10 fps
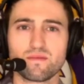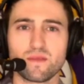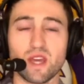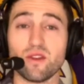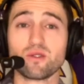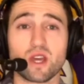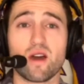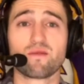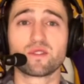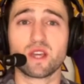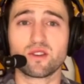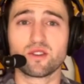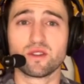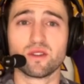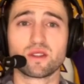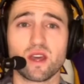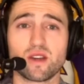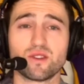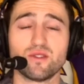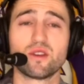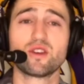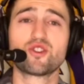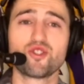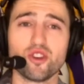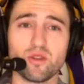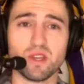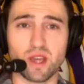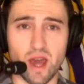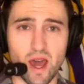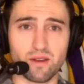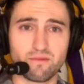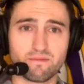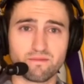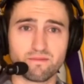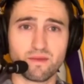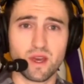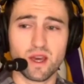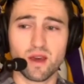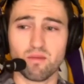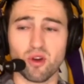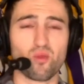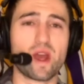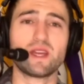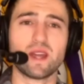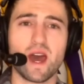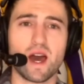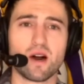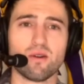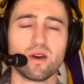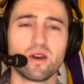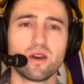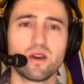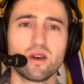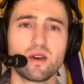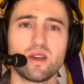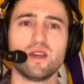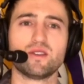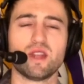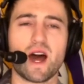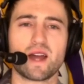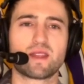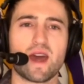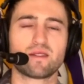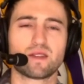And those conversations and discussions should be had. But right now is not that